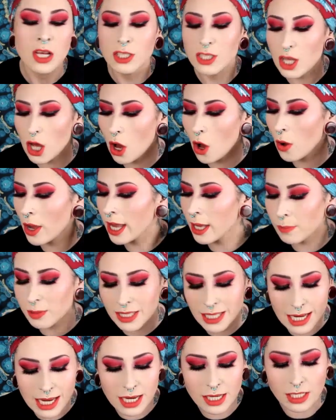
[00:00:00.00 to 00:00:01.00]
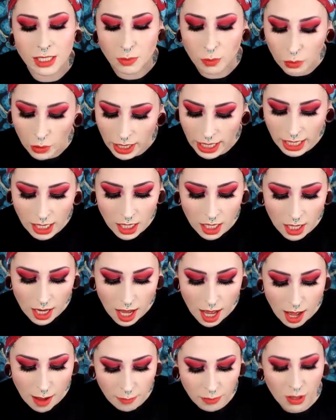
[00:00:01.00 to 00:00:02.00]
So IPSY just bringing it
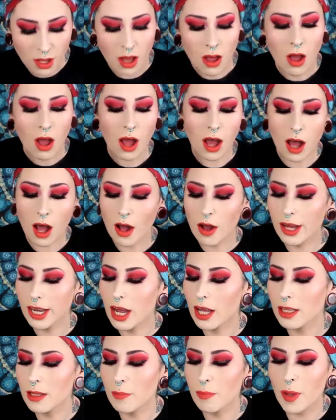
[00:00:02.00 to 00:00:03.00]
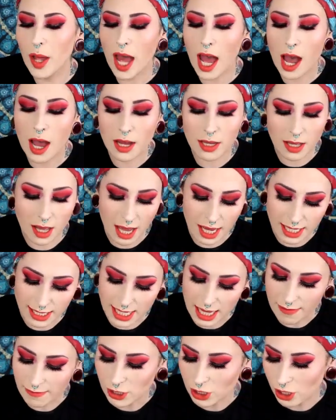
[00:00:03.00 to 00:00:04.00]
up. Oh, and on the bag, I
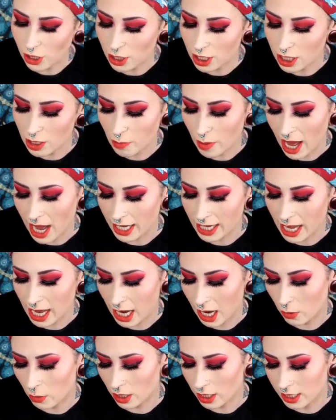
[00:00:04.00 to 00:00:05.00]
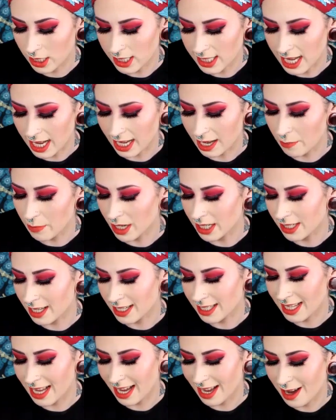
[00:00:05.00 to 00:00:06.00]
guess I haven't showed you the bag yet. I will in a second, but it
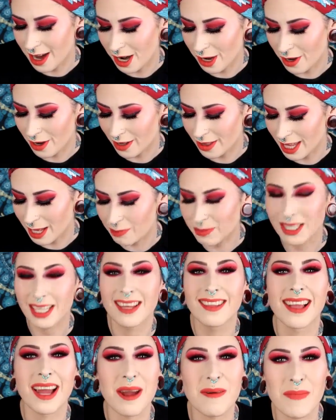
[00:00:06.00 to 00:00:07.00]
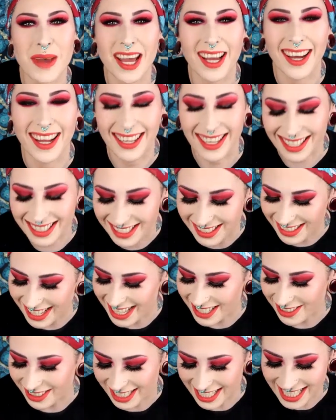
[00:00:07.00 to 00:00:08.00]
does say 100th IPSY Glam Bag on it, so
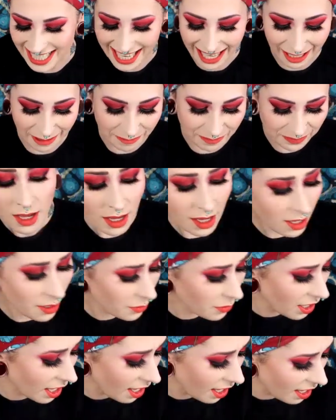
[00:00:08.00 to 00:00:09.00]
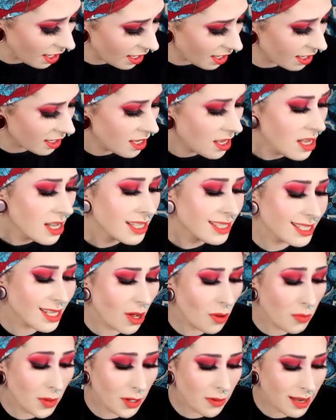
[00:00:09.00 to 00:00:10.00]
that's really neat. Okay, so
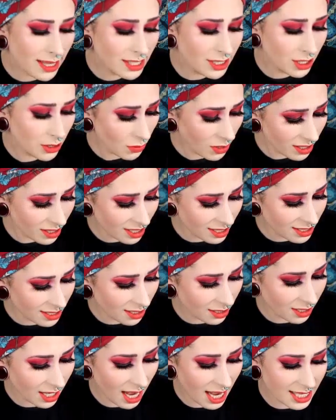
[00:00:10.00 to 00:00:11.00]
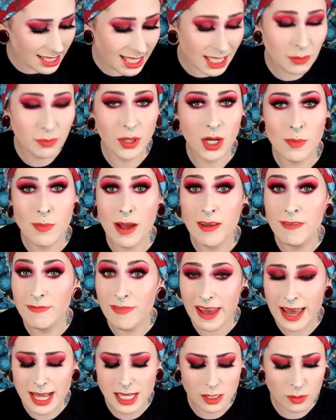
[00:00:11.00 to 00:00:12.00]
what do I do with this little guy? It says put on my
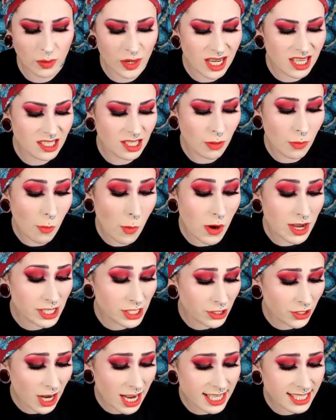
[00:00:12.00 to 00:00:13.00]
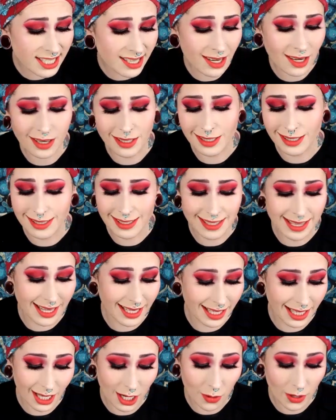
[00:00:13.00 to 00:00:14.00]
face, but is it a moisturizer or just
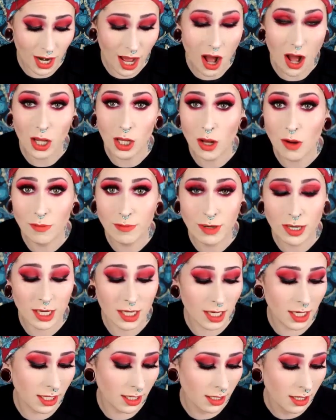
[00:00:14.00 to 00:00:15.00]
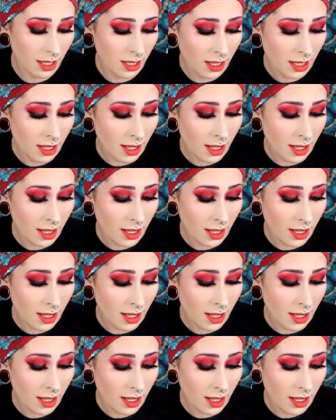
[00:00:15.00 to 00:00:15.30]
like, you know, an all over